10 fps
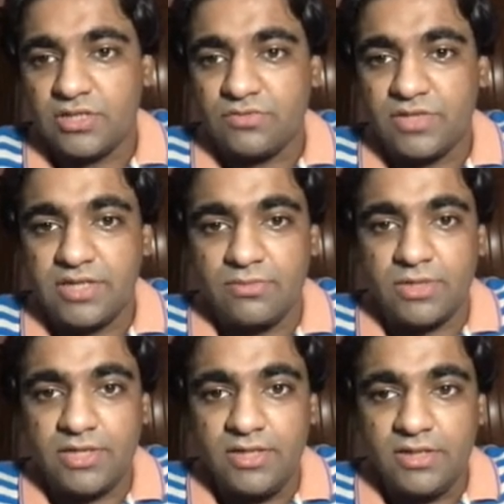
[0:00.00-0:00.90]
with
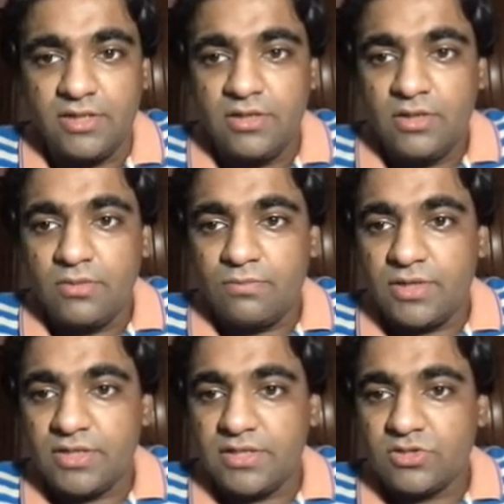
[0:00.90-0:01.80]
anybody.
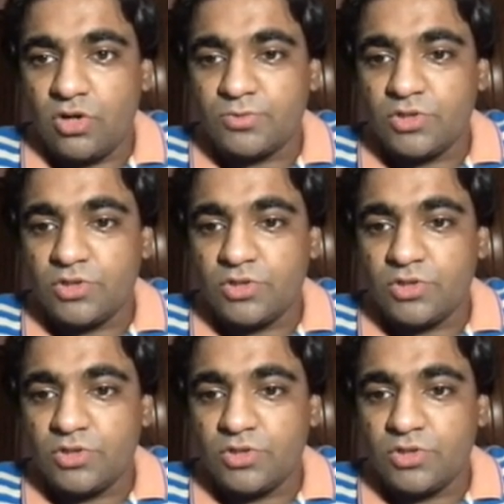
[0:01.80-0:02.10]
but there is an option